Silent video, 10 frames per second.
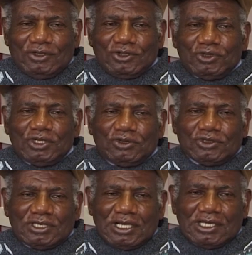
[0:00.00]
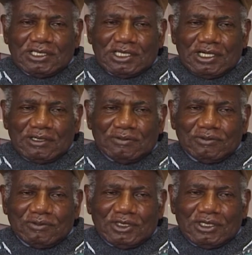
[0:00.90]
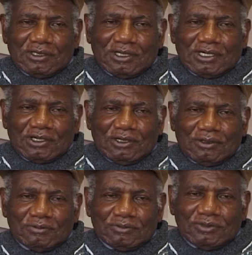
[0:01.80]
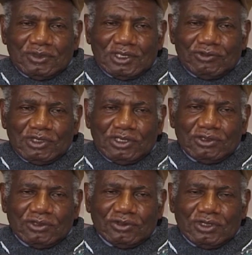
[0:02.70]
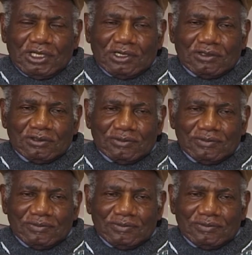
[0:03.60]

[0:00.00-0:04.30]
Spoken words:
during those days, you come when you're out there,